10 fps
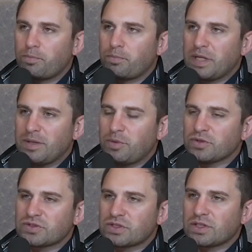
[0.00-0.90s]
people
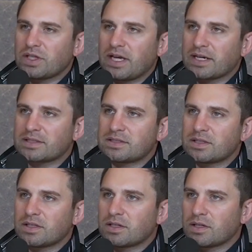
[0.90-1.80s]
select
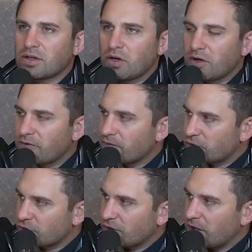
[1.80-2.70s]
off of
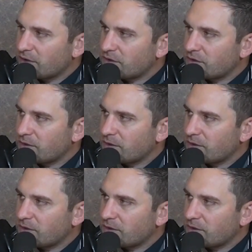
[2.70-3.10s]
trust.